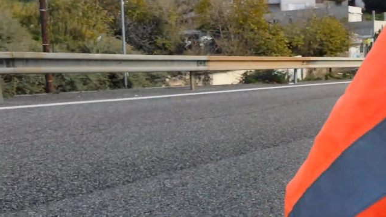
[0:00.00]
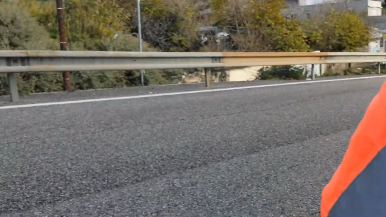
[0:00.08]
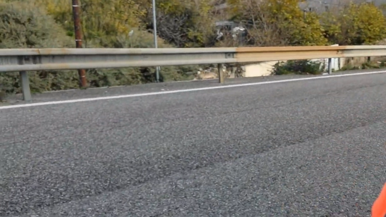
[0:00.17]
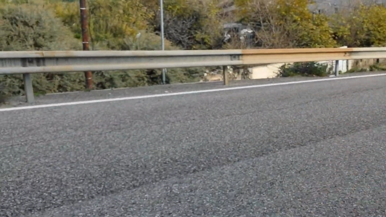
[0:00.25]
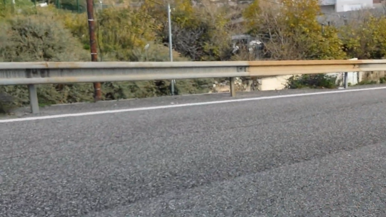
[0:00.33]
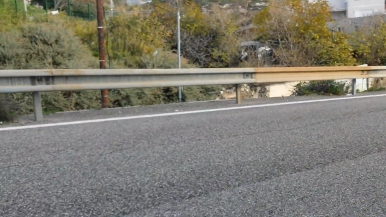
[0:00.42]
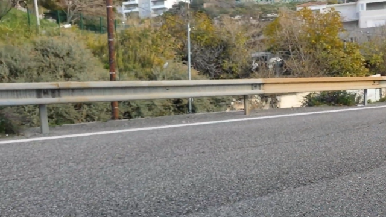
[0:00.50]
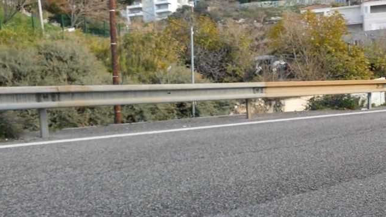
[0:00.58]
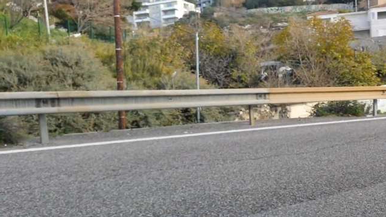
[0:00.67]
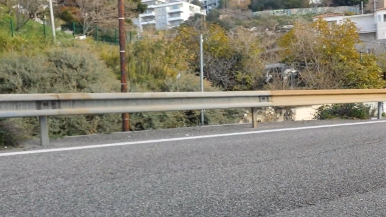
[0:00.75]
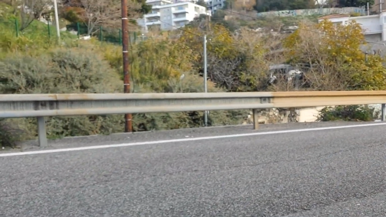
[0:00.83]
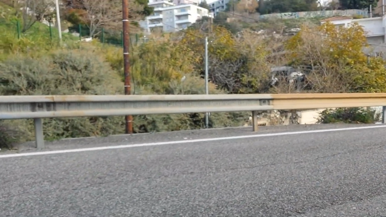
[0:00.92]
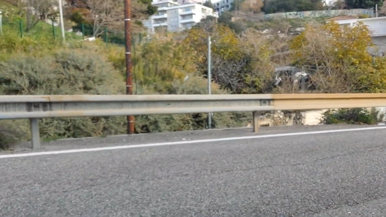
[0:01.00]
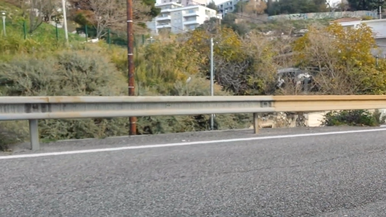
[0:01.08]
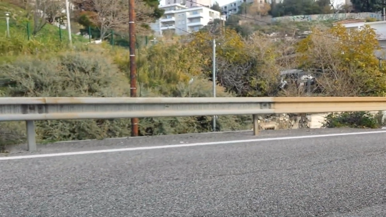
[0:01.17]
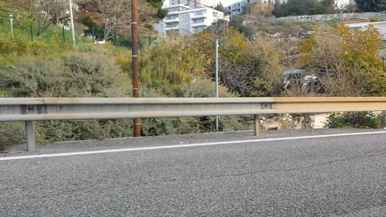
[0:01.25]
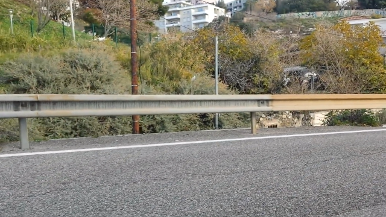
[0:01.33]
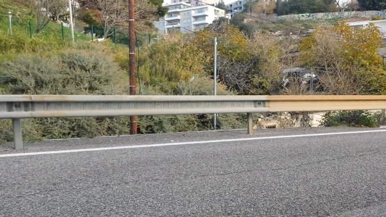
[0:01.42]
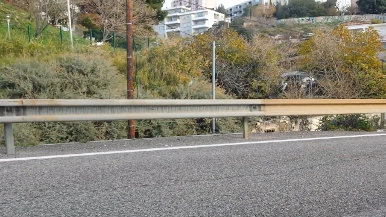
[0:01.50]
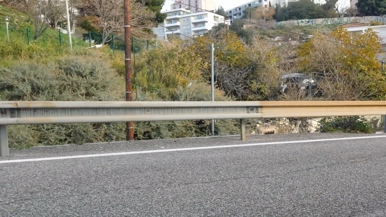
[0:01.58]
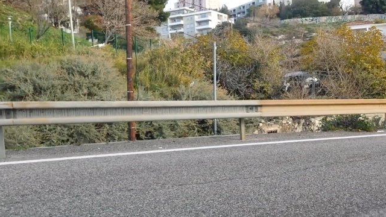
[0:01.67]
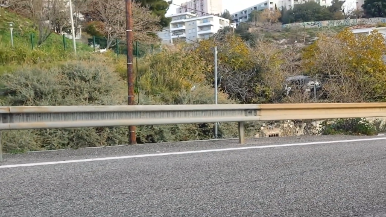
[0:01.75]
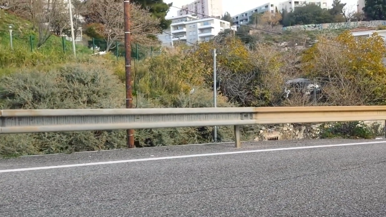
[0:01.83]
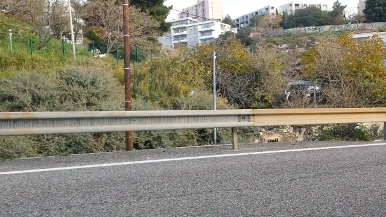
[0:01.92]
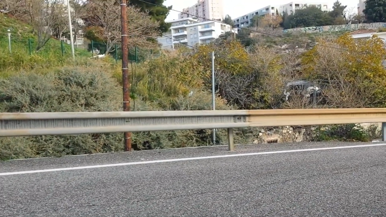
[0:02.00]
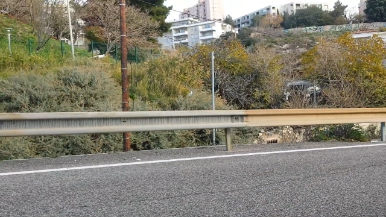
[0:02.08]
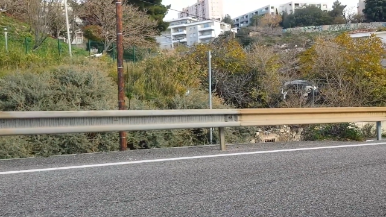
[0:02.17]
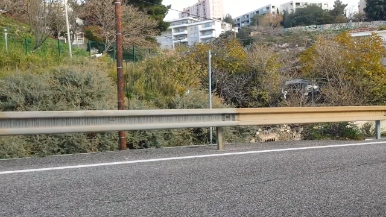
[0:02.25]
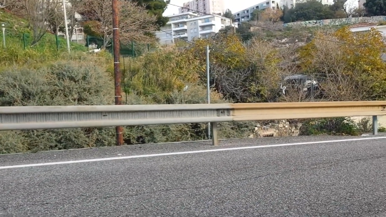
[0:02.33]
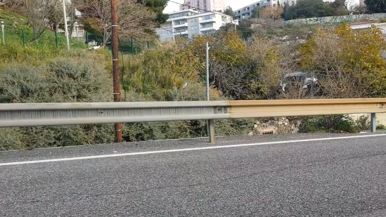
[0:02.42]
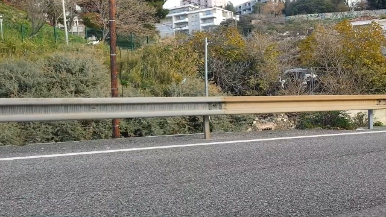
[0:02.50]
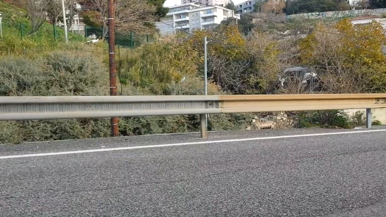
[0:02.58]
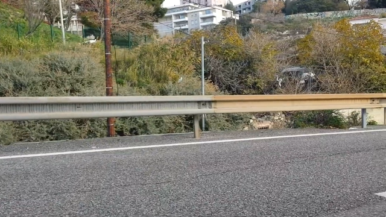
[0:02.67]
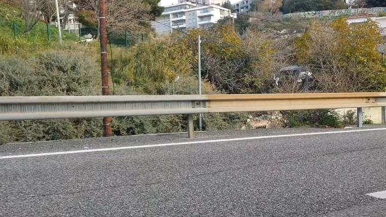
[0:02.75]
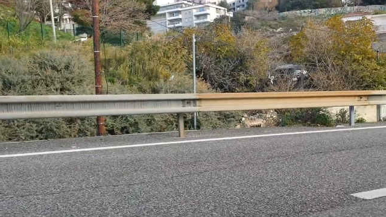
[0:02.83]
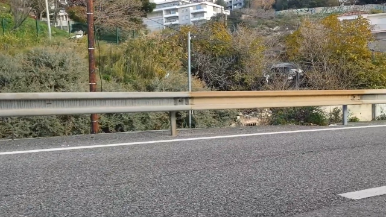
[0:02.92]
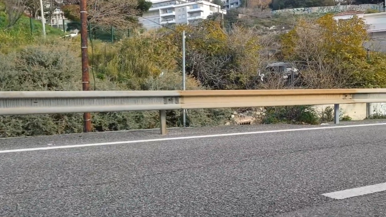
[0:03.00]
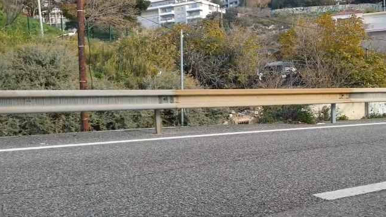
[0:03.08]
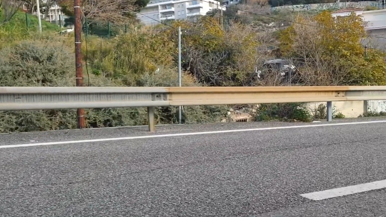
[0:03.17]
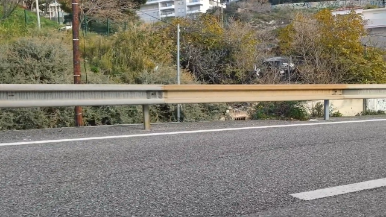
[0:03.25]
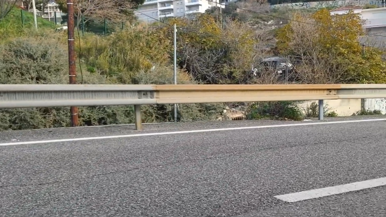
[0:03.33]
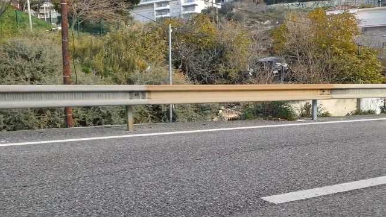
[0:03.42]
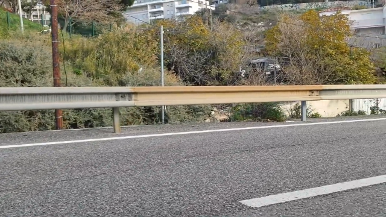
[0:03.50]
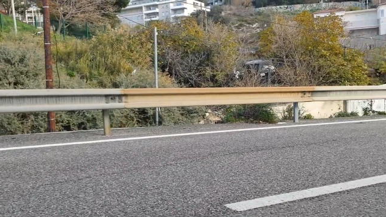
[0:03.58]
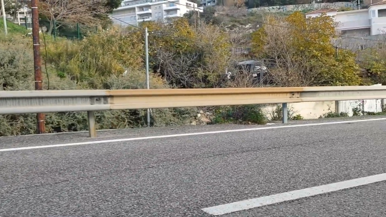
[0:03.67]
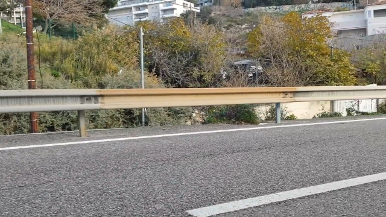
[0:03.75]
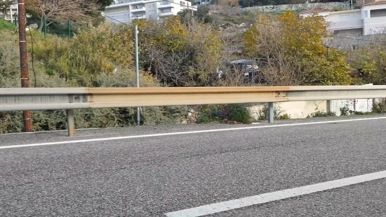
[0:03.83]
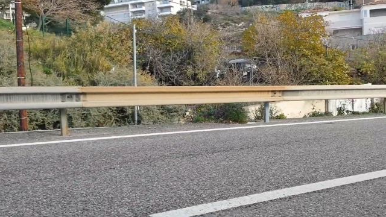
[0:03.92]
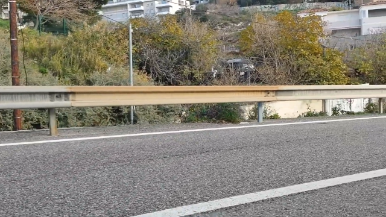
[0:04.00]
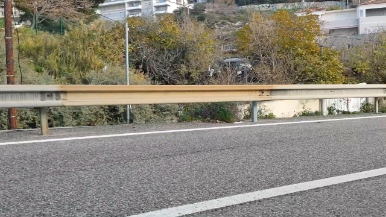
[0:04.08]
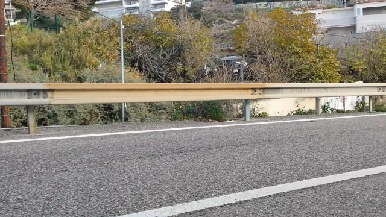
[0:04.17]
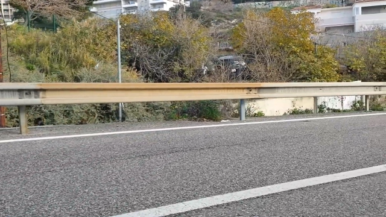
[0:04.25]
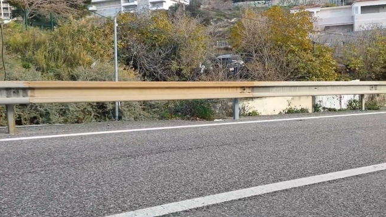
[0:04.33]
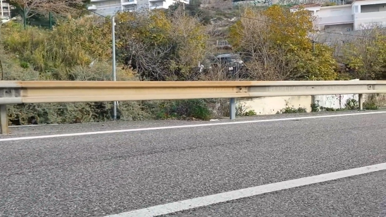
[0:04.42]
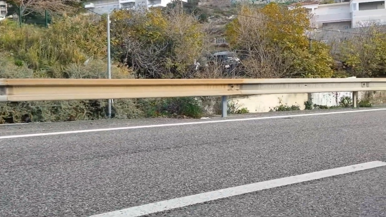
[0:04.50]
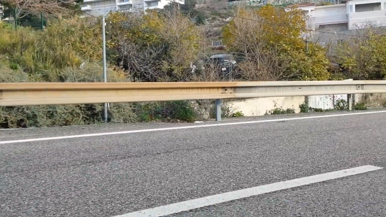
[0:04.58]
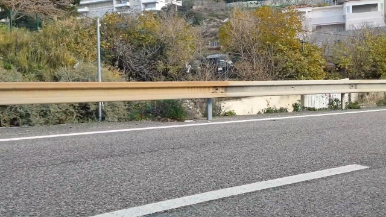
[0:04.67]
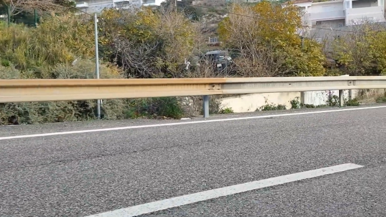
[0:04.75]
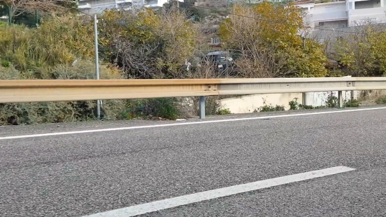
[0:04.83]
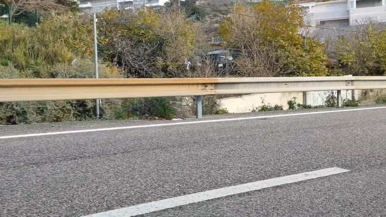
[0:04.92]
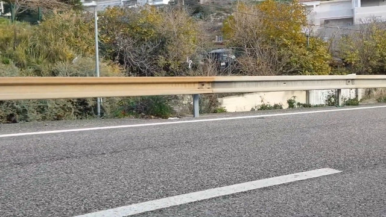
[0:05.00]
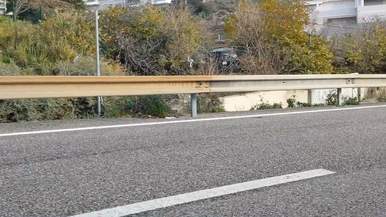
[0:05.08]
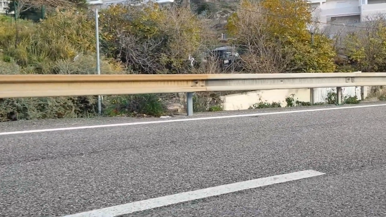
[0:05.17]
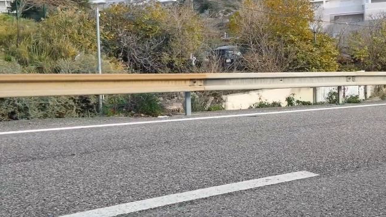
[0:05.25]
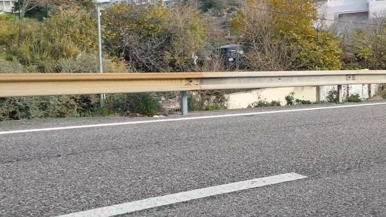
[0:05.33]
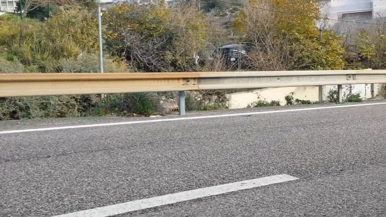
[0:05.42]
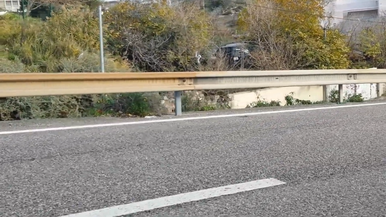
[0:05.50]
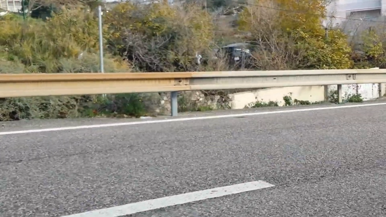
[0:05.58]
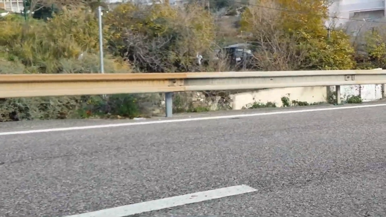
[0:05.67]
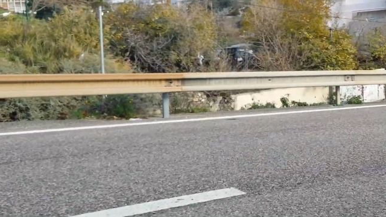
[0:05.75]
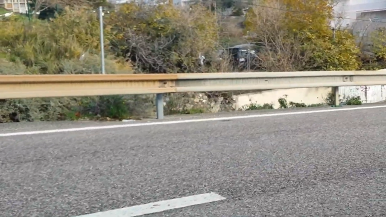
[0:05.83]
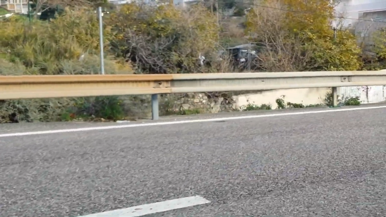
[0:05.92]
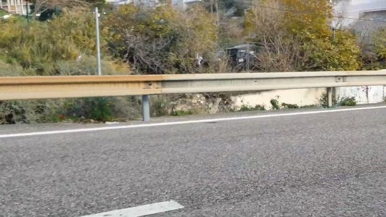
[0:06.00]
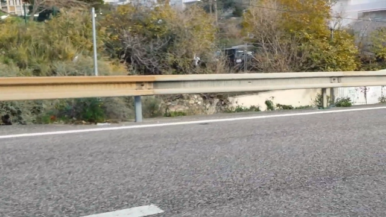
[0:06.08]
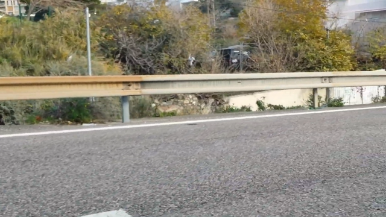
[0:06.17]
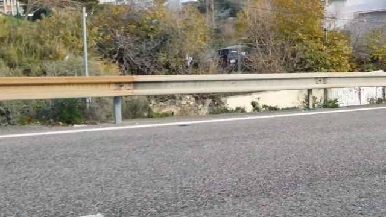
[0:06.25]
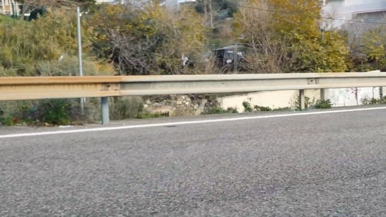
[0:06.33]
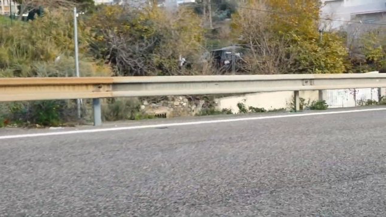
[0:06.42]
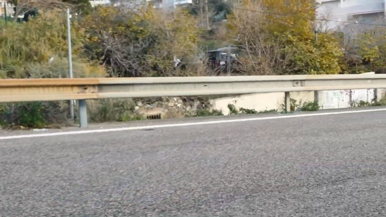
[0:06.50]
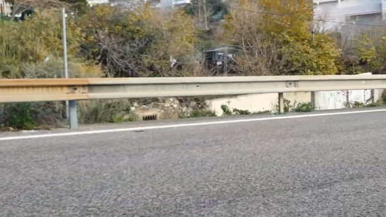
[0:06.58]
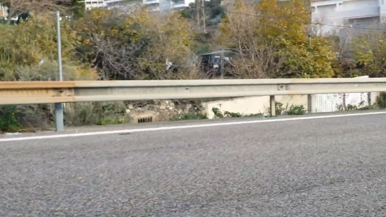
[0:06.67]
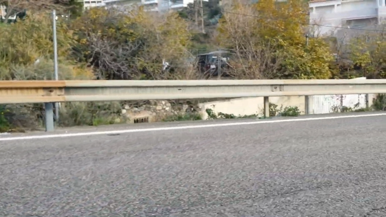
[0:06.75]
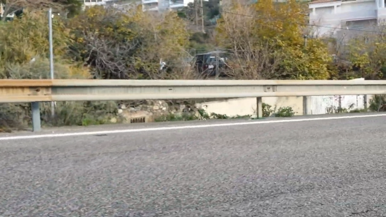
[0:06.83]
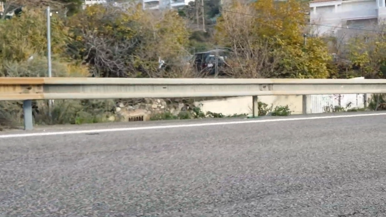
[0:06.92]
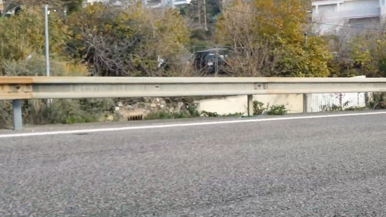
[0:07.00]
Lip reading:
No face is visible, so there are no lips to read.